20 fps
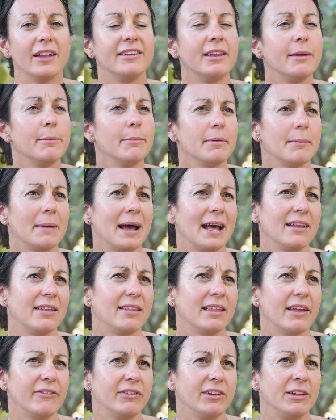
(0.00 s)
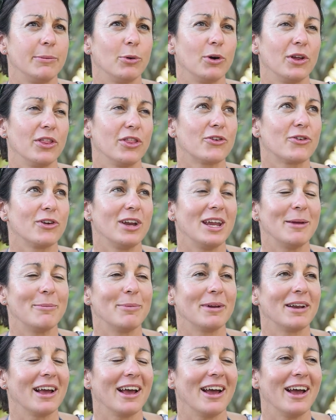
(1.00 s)
Timberman 70.3,
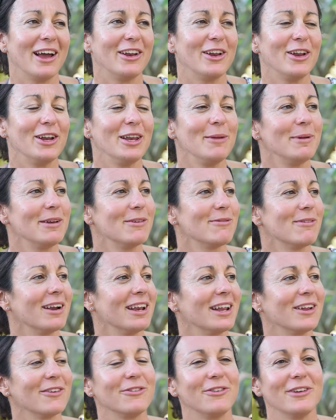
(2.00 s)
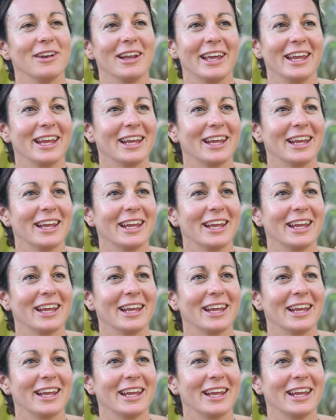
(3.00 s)
but I'd only been running for